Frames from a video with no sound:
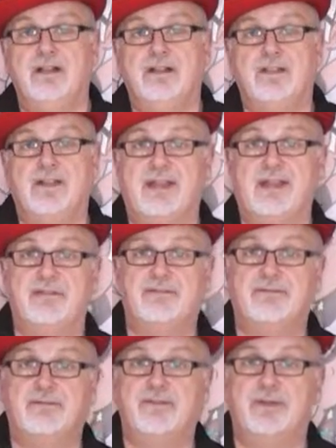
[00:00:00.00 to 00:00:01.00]
they have
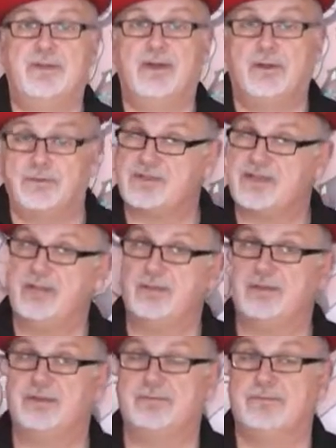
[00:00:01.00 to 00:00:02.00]
holes in their
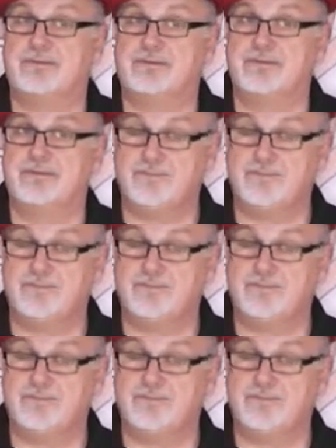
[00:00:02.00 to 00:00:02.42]
bottoms.